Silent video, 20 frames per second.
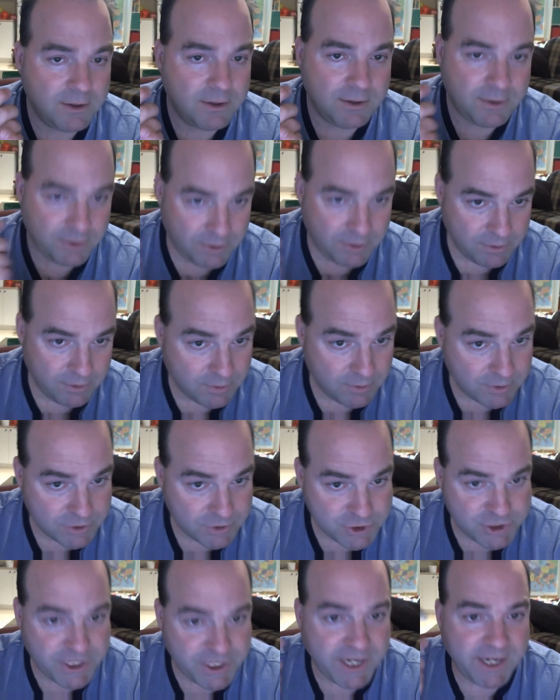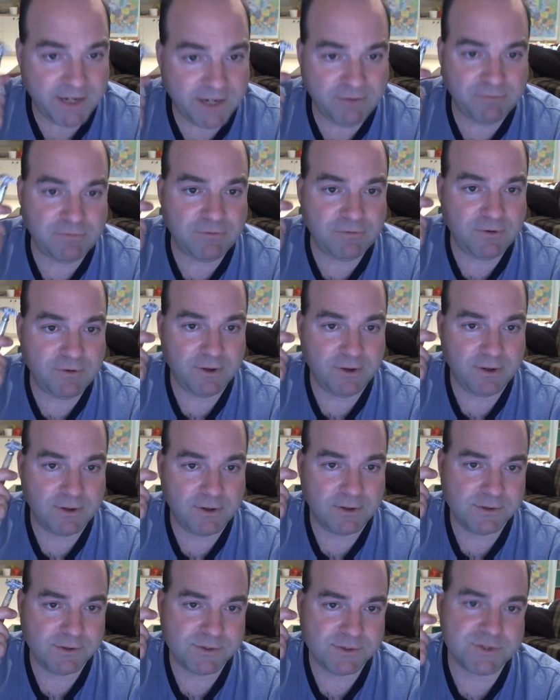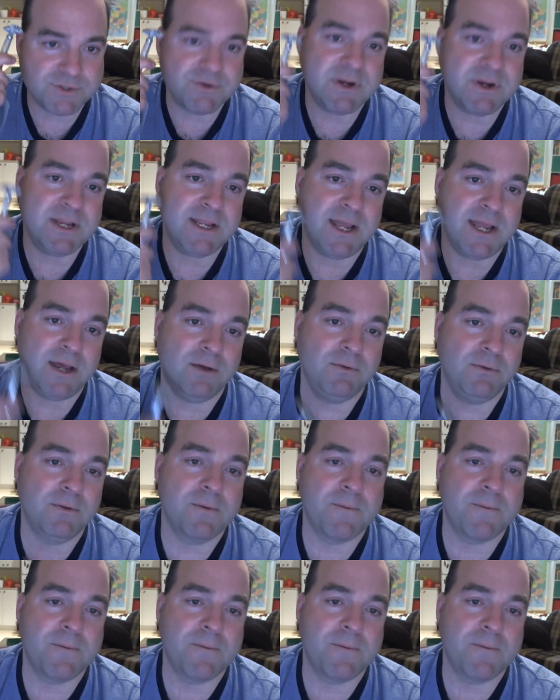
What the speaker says: you shave straight down,